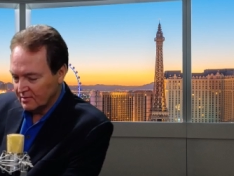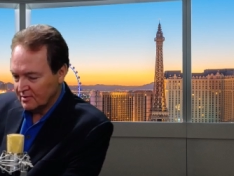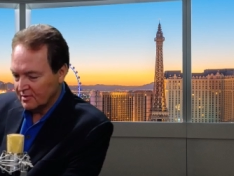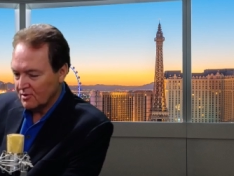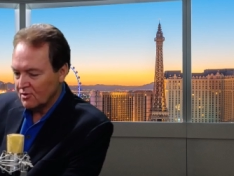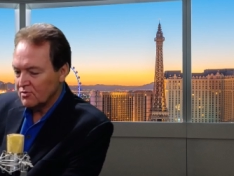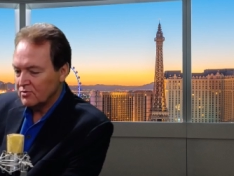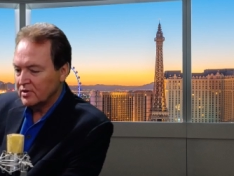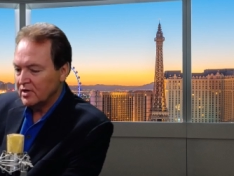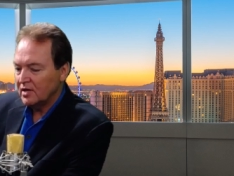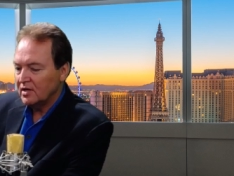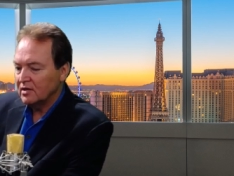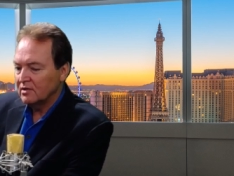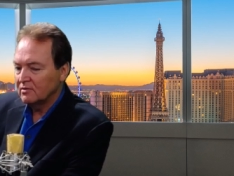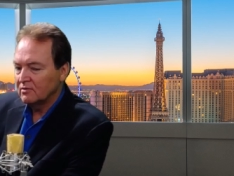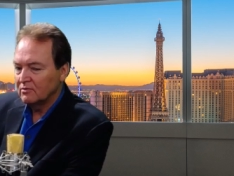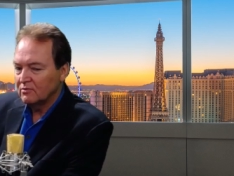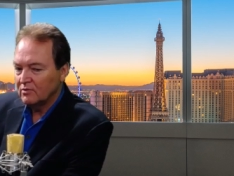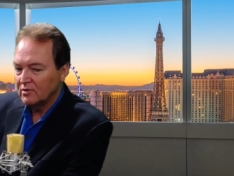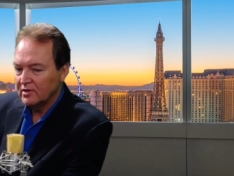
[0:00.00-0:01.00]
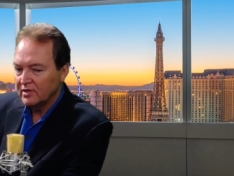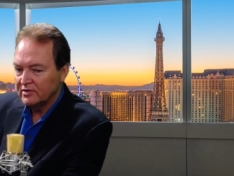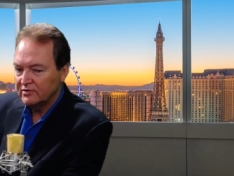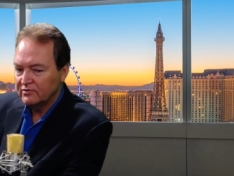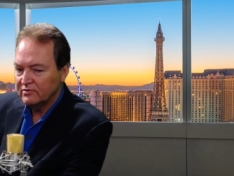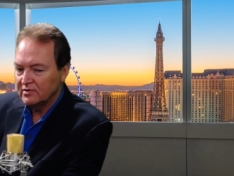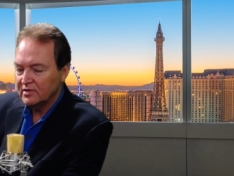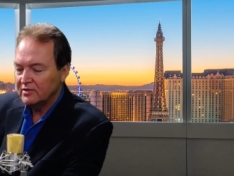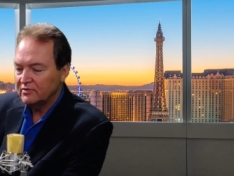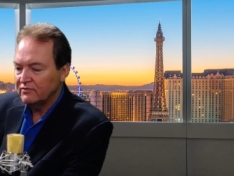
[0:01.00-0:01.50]
Okay. Well,
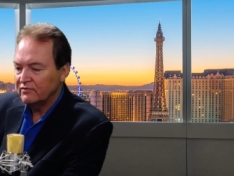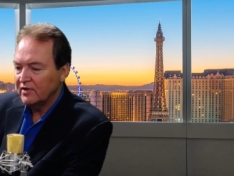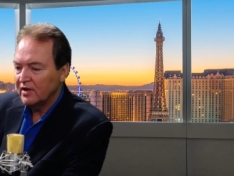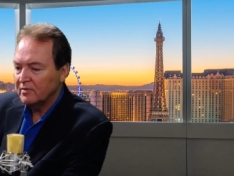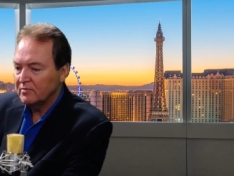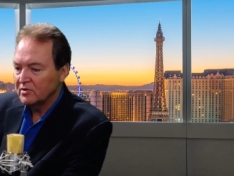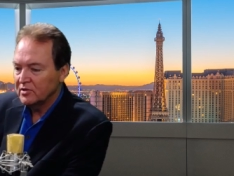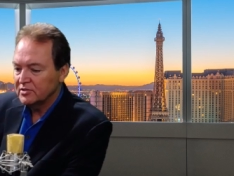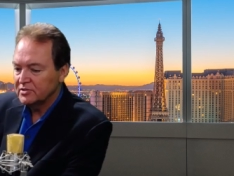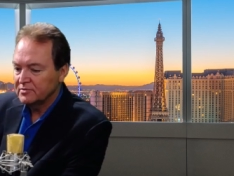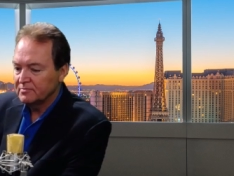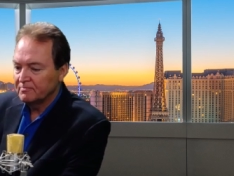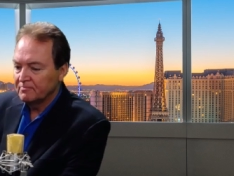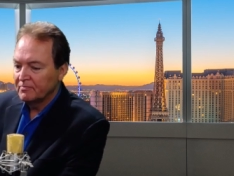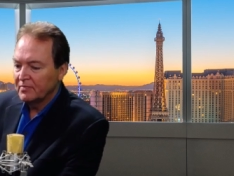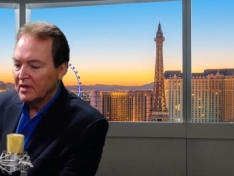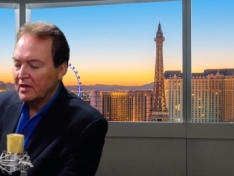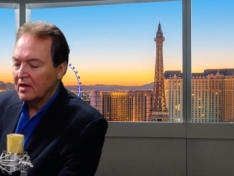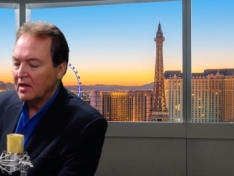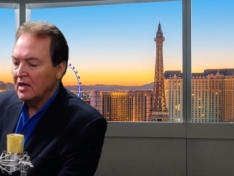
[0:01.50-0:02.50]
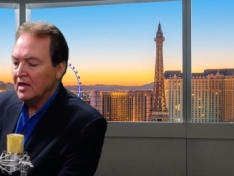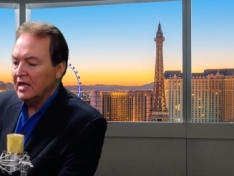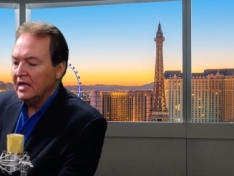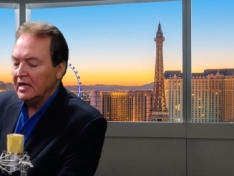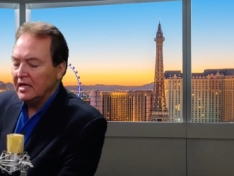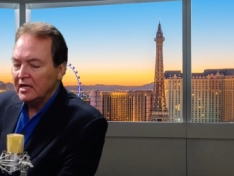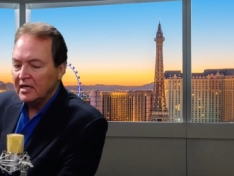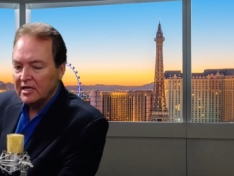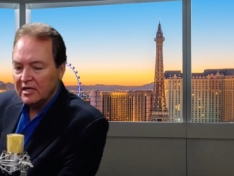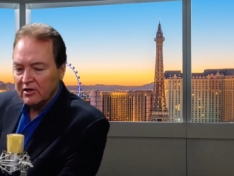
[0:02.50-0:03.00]
that's fabulous.
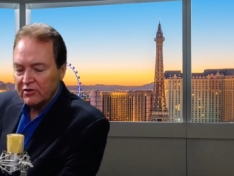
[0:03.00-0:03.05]
Any